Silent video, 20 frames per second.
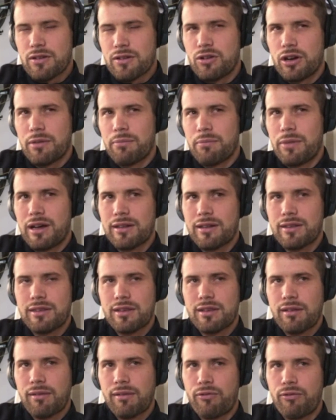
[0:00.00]
got
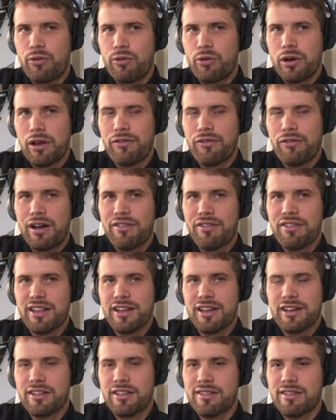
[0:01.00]
about 45
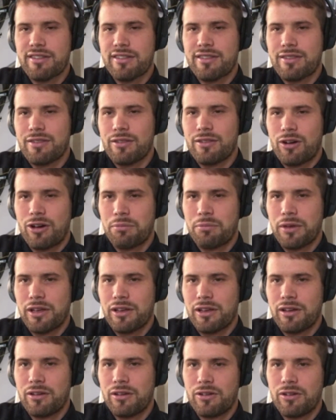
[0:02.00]
seconds on
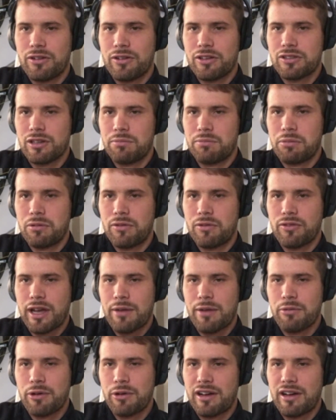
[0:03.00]
me on the top of
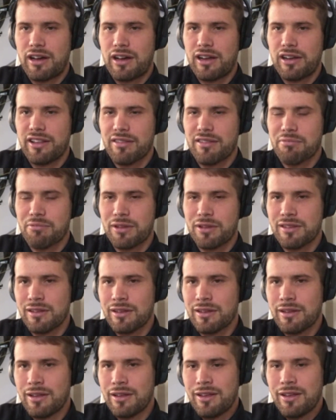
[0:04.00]
Cameron Islands. But
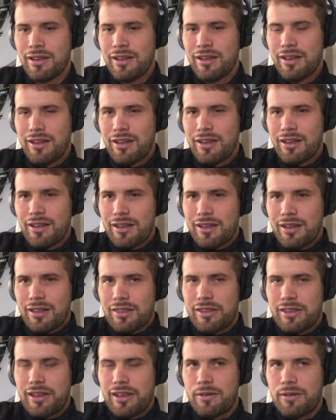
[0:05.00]

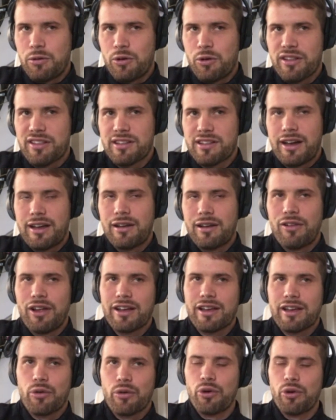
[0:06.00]
then it was kind of
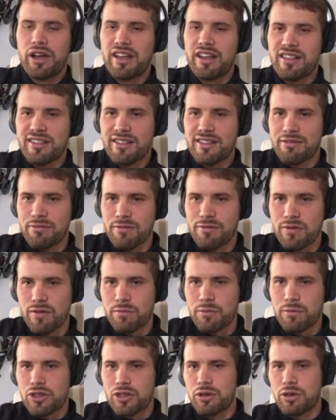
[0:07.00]
like a race
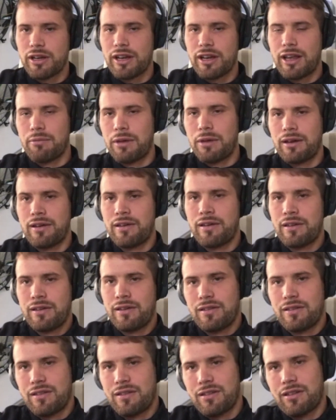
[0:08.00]
between him and
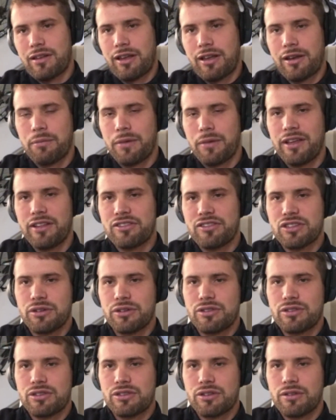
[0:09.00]
me
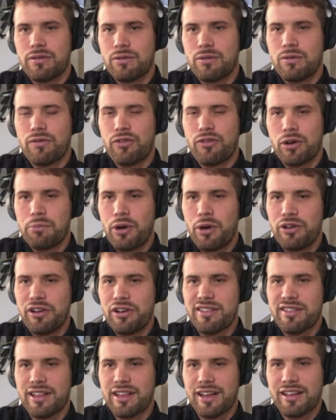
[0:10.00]
for the
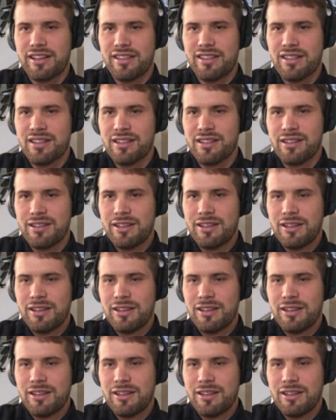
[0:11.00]
bonus seconds.